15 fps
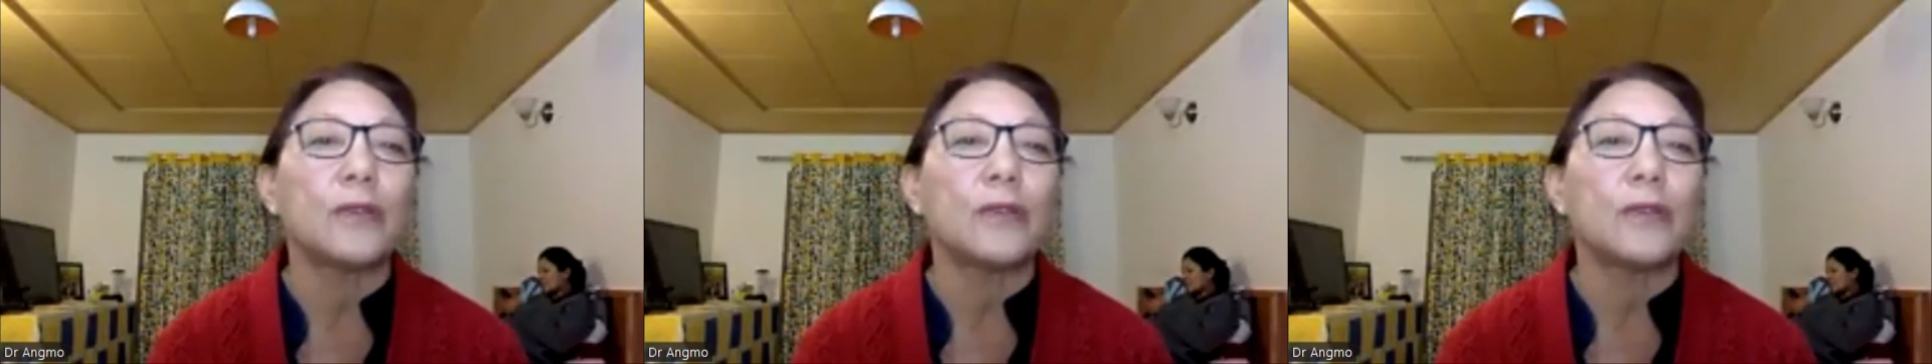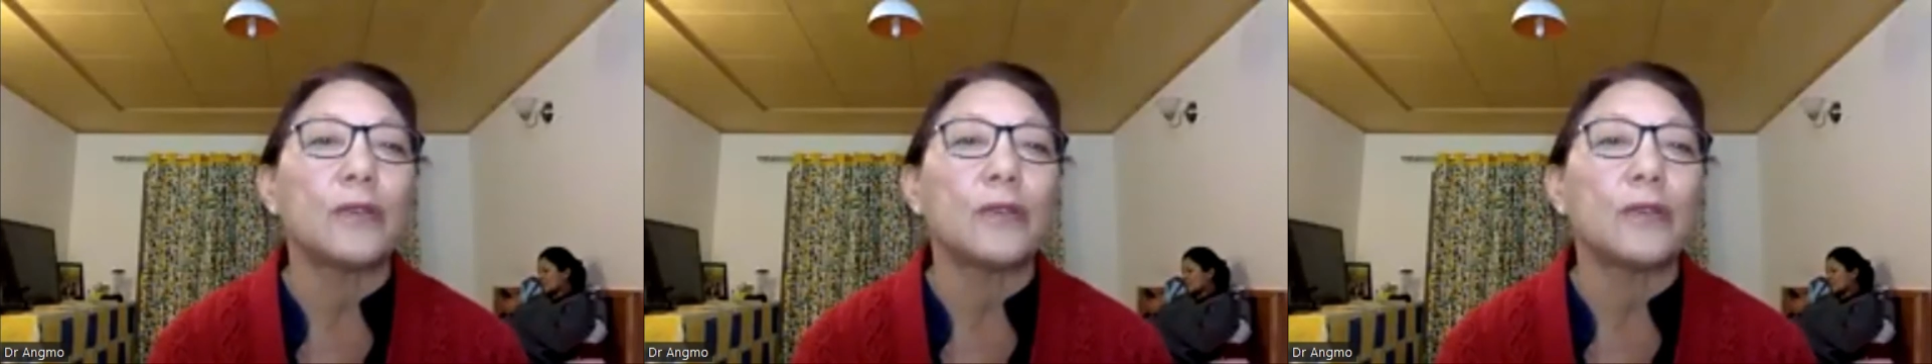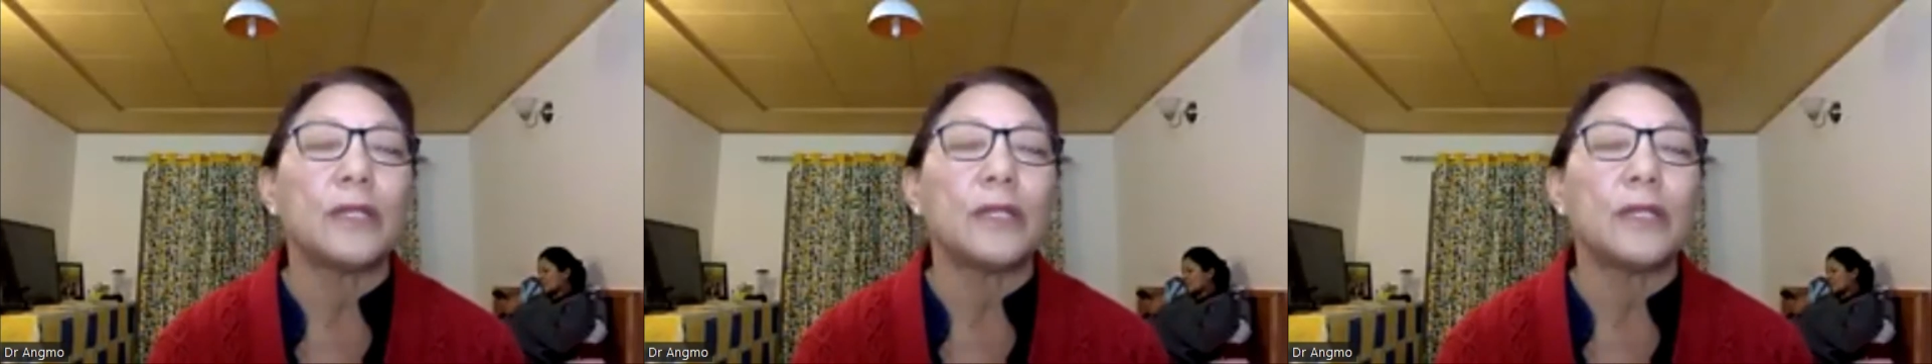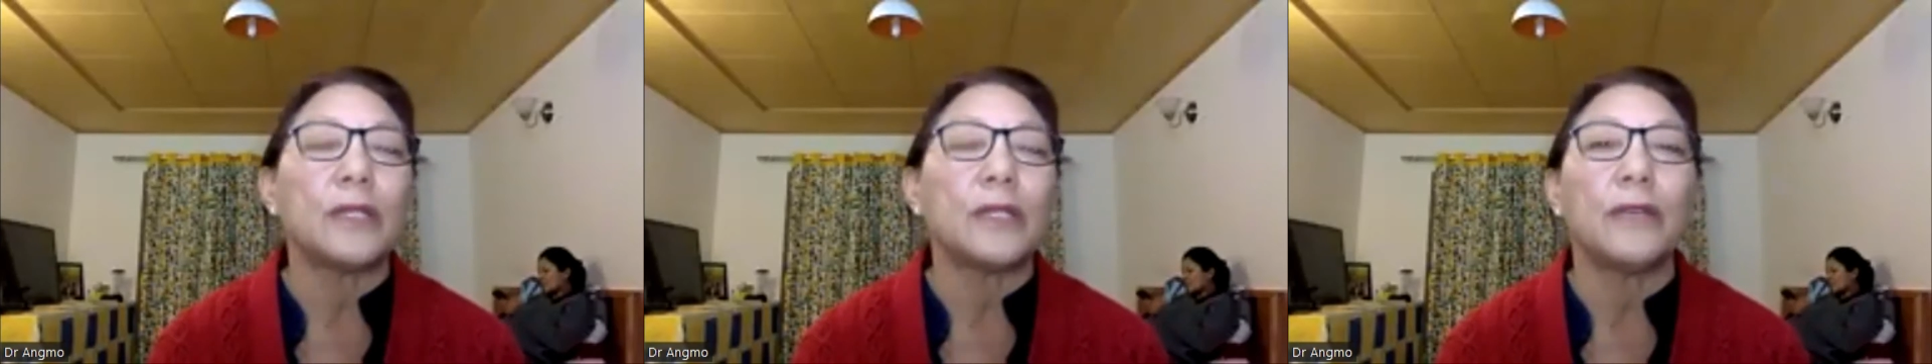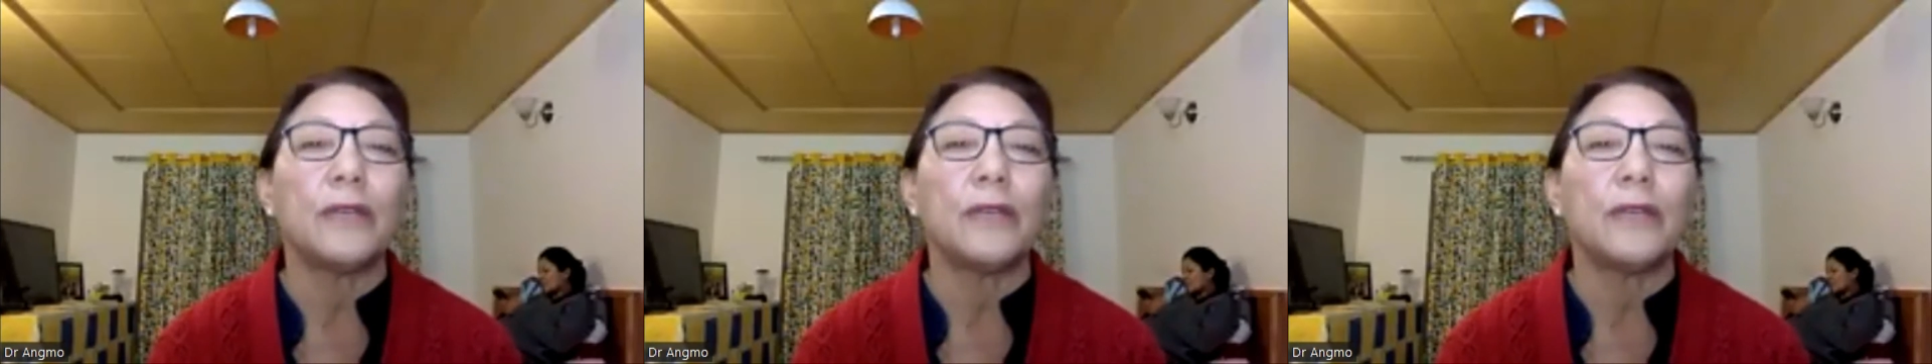because it's in a
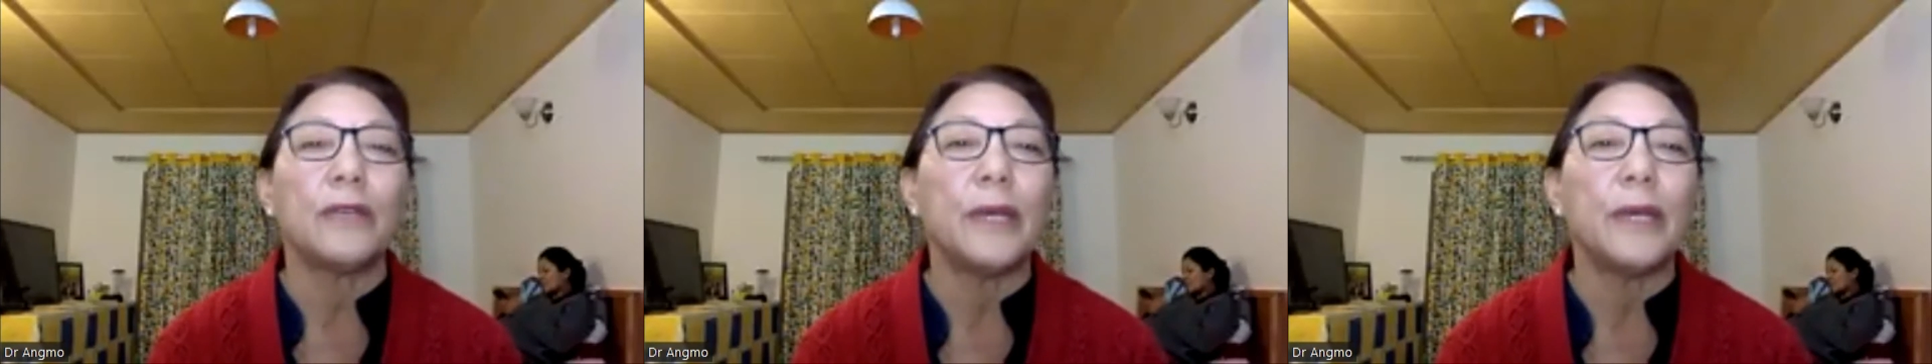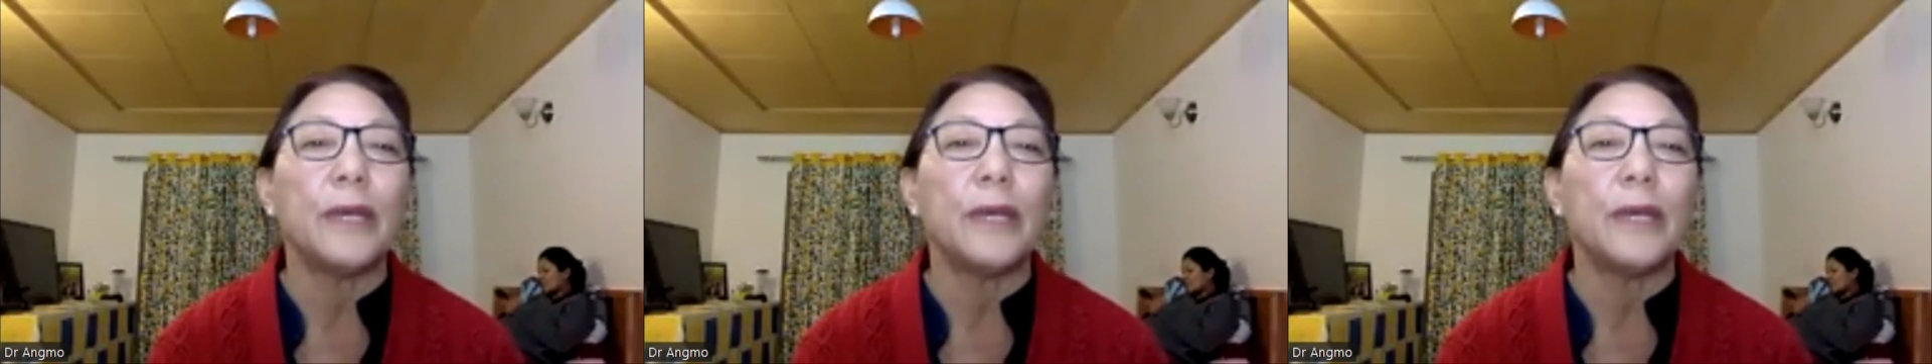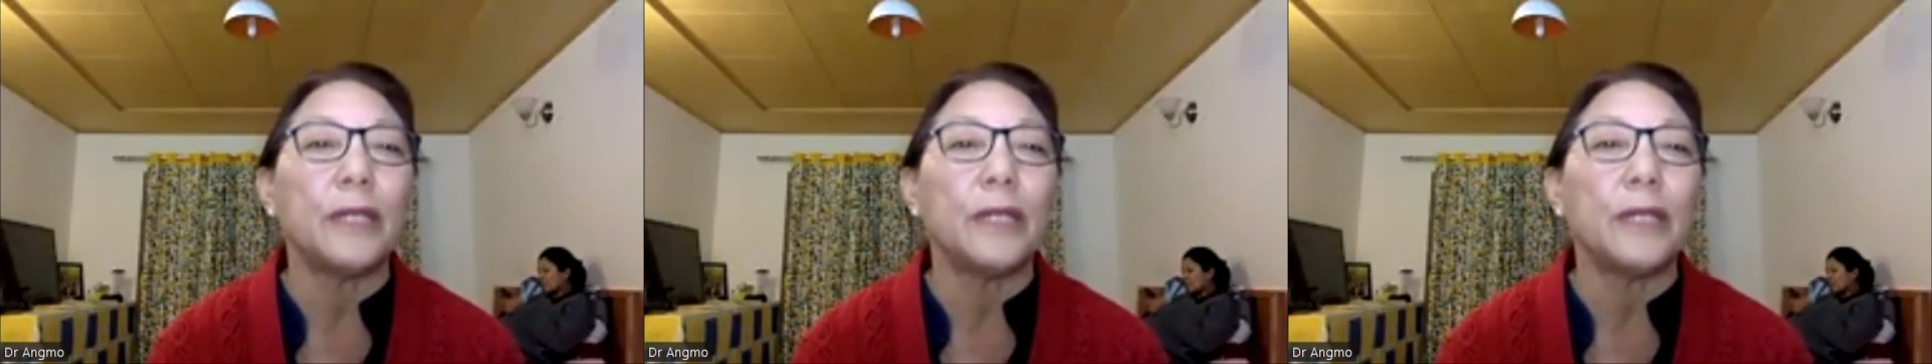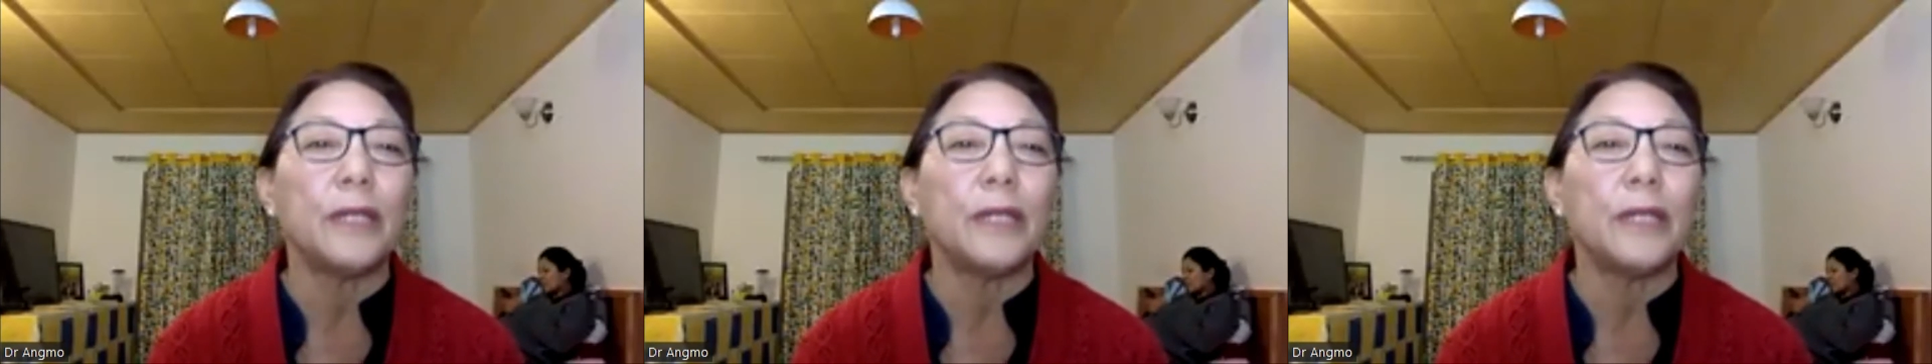very bad shape.